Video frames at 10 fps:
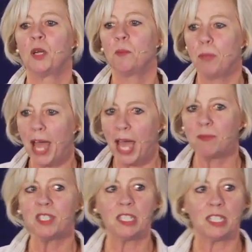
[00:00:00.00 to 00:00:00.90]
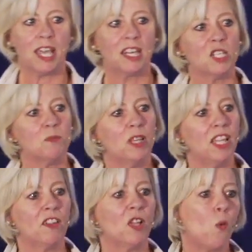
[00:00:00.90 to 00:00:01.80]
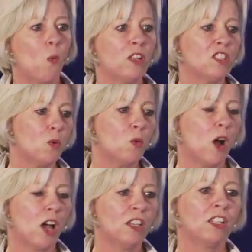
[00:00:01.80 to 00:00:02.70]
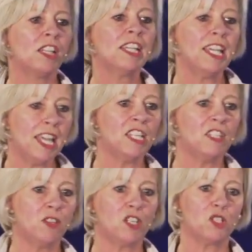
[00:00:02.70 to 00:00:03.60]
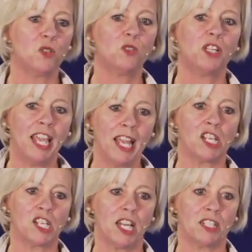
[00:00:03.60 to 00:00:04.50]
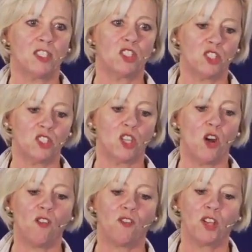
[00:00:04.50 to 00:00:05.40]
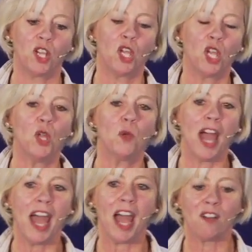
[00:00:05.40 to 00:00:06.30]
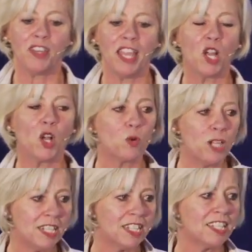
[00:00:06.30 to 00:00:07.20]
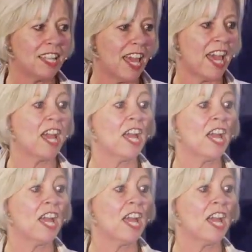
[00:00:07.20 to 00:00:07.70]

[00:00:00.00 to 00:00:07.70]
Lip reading: Pam, since then, has been giving one-to-one individual English lessons to staff who have increased their